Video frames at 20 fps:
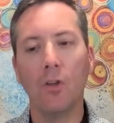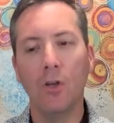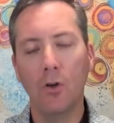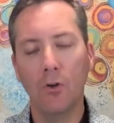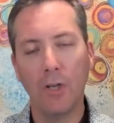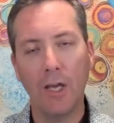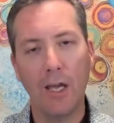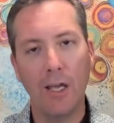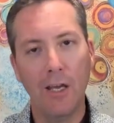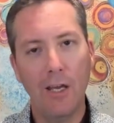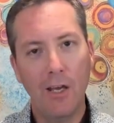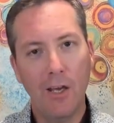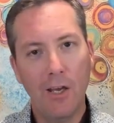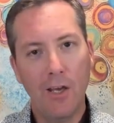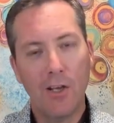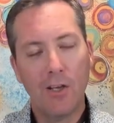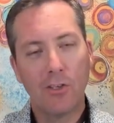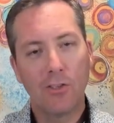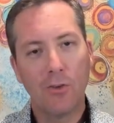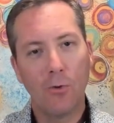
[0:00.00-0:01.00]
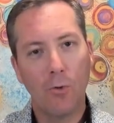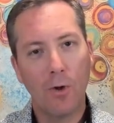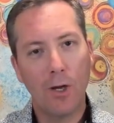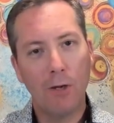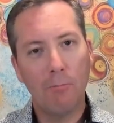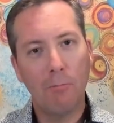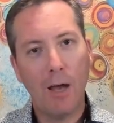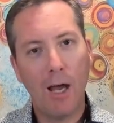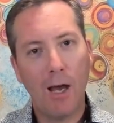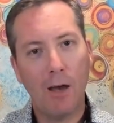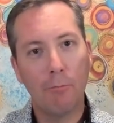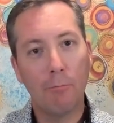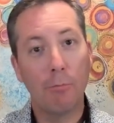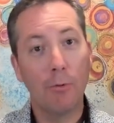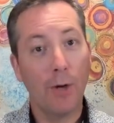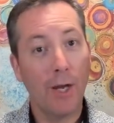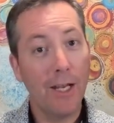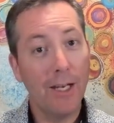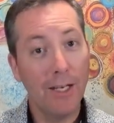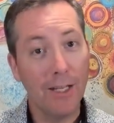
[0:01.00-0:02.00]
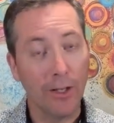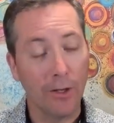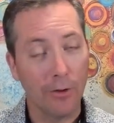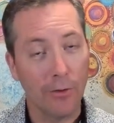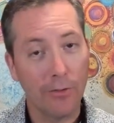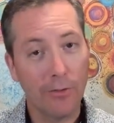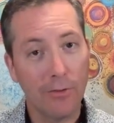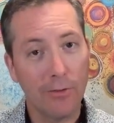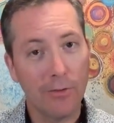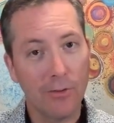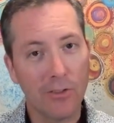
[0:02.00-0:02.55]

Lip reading: Okay, so what about brain health?